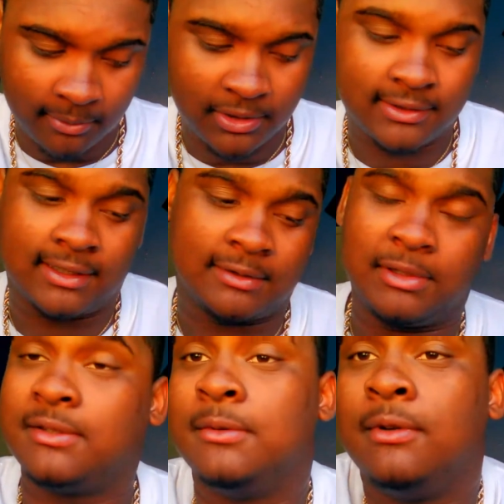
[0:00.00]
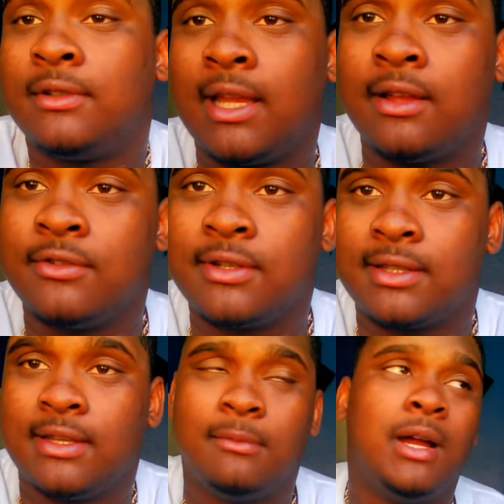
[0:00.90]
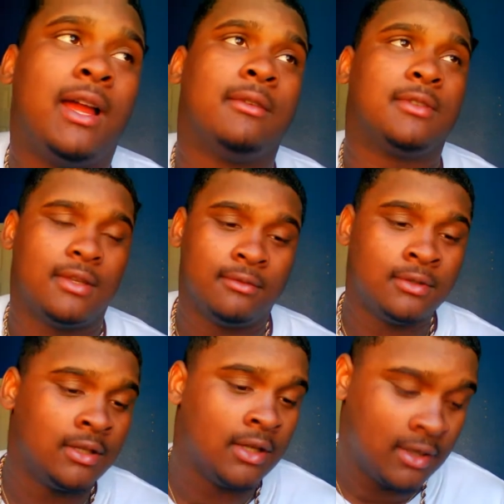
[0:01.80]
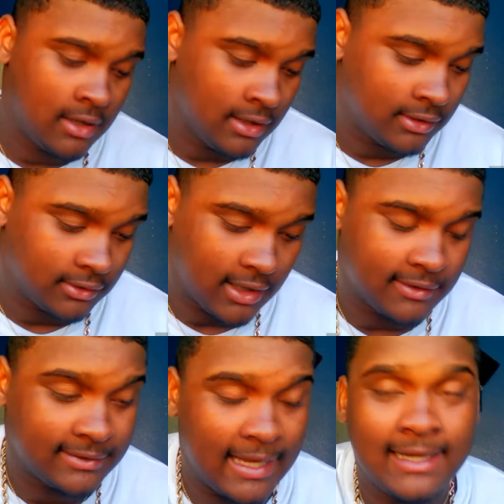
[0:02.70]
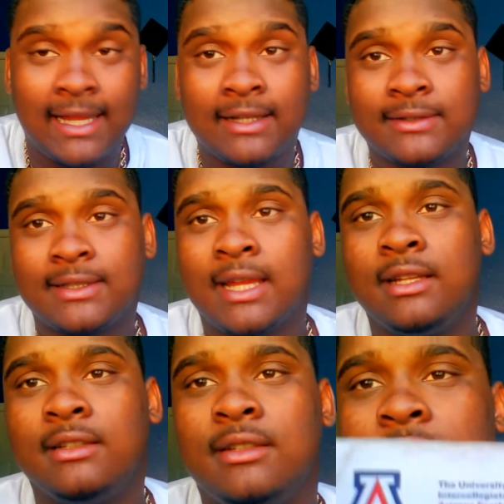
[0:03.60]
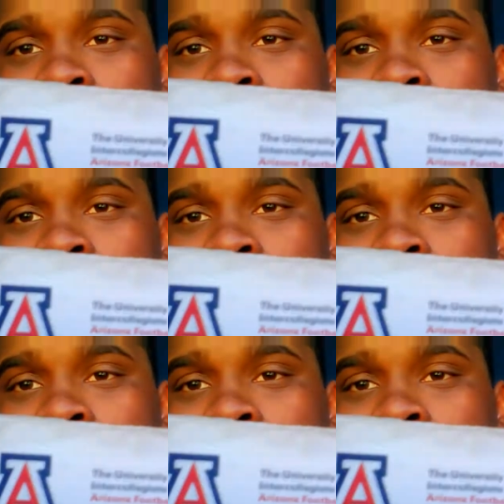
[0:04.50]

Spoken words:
care because that's my school's address, it's not my house. So that was San Diego State.